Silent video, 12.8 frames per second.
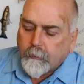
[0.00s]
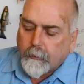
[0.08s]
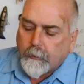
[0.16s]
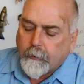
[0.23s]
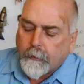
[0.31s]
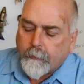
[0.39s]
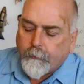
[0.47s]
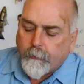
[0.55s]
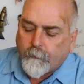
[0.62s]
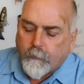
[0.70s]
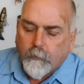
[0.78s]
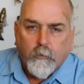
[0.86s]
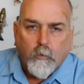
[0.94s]

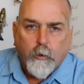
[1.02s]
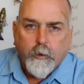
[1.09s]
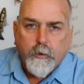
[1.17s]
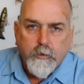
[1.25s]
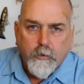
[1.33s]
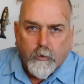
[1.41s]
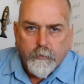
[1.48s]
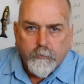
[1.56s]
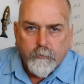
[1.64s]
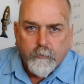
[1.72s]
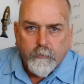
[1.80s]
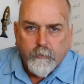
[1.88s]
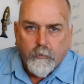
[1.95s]
If you want a knot,
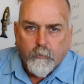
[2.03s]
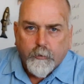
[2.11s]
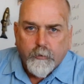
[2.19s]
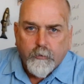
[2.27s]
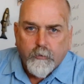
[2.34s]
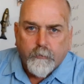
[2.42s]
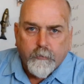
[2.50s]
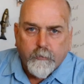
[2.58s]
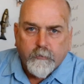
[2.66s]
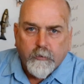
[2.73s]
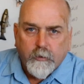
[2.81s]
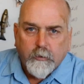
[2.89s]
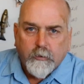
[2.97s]
you want a knot that's
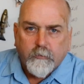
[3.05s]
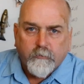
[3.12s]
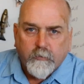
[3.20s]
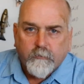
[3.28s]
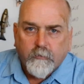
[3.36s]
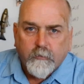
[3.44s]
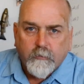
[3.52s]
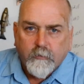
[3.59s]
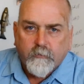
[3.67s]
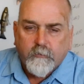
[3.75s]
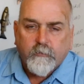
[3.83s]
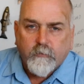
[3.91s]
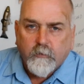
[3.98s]
going to be consistent.
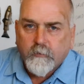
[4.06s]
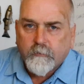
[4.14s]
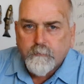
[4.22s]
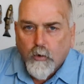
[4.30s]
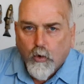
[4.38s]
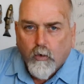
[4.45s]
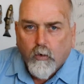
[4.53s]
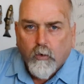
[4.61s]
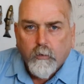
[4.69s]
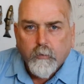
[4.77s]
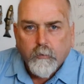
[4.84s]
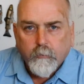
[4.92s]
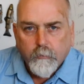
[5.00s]
Consistent is
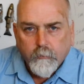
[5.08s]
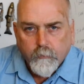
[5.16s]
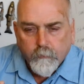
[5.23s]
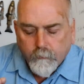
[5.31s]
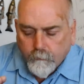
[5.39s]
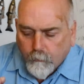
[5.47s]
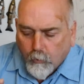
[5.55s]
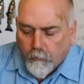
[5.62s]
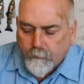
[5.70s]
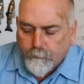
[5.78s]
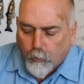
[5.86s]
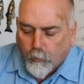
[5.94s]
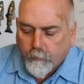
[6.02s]
more
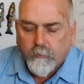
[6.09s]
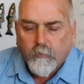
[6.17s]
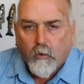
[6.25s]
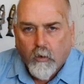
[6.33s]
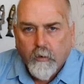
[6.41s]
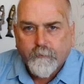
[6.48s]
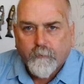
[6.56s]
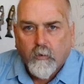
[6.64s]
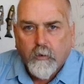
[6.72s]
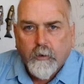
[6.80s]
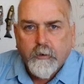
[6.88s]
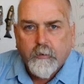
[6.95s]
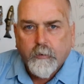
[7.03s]
important, I
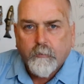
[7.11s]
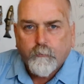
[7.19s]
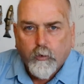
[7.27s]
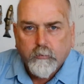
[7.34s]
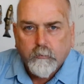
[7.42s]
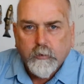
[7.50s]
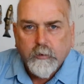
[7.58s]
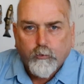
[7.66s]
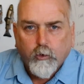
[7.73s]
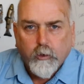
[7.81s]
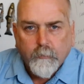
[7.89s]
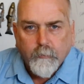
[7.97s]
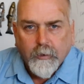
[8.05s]
find, than probably
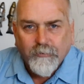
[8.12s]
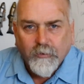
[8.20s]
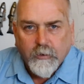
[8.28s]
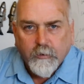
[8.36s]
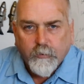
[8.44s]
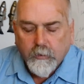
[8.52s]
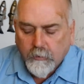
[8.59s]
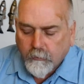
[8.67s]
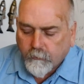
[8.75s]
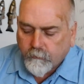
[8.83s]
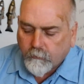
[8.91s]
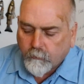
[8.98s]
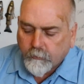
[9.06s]
pretty much anything
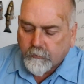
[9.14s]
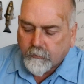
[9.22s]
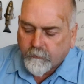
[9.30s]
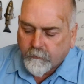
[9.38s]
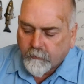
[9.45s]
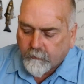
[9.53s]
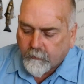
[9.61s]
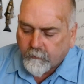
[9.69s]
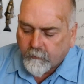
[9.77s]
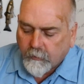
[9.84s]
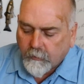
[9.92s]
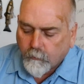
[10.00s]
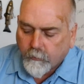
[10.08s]
else. You want
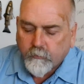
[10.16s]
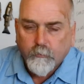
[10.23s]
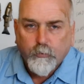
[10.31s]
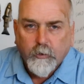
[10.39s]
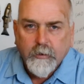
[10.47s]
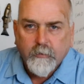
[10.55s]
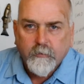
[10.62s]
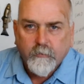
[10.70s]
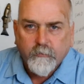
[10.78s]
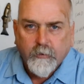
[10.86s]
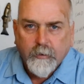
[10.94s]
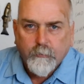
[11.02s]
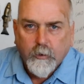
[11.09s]
consistency. You want it to break at the
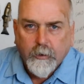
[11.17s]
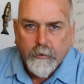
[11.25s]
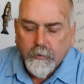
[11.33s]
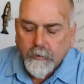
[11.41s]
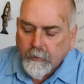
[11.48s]
same rate.